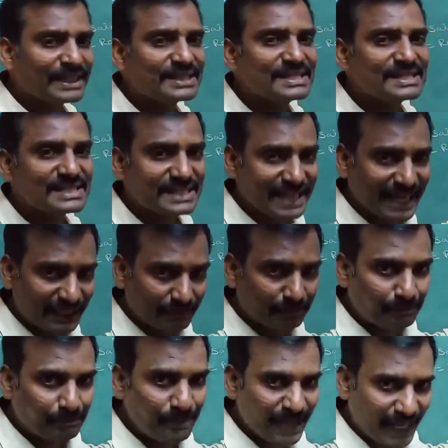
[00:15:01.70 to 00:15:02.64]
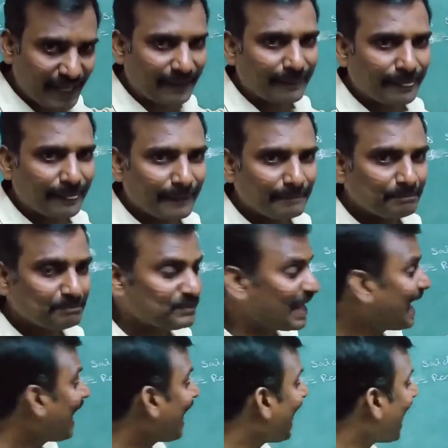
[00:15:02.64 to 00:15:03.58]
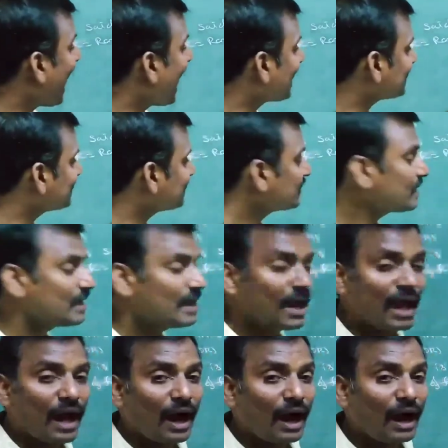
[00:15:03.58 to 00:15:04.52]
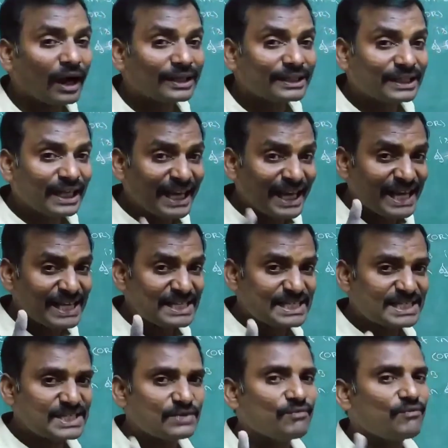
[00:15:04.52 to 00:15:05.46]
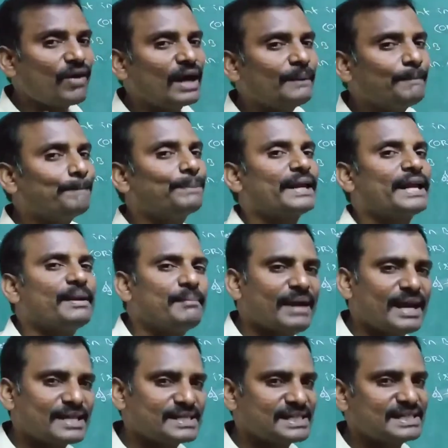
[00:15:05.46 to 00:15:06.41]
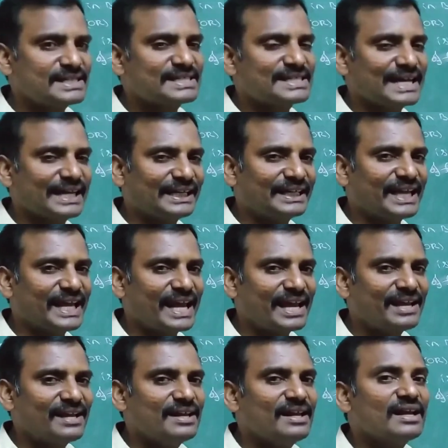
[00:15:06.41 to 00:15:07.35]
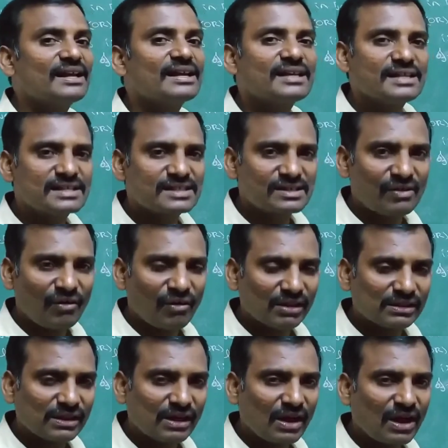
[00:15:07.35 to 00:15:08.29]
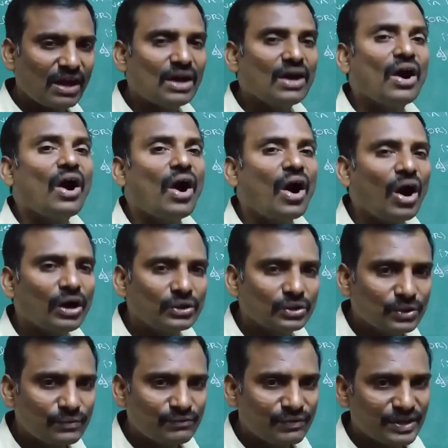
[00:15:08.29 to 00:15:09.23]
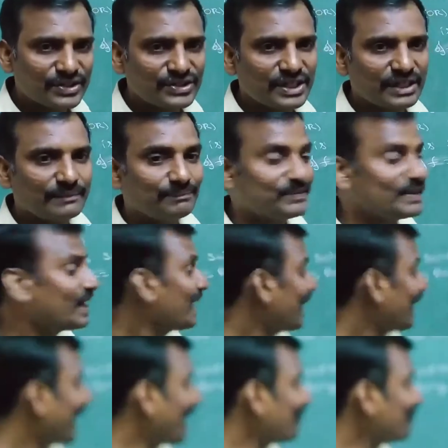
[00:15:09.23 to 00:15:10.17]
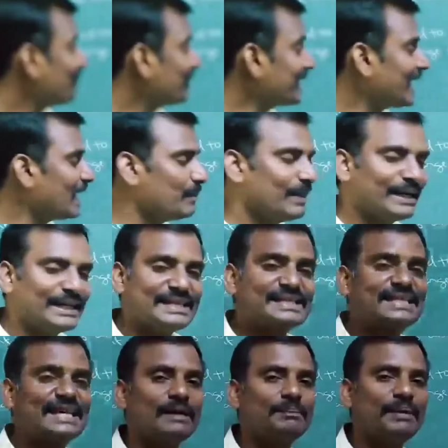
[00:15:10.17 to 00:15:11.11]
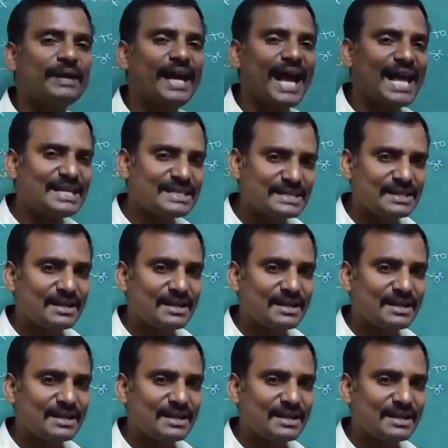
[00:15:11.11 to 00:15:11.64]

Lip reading: set B has at least one pre-image in set A is called the onto function. Every element in set B has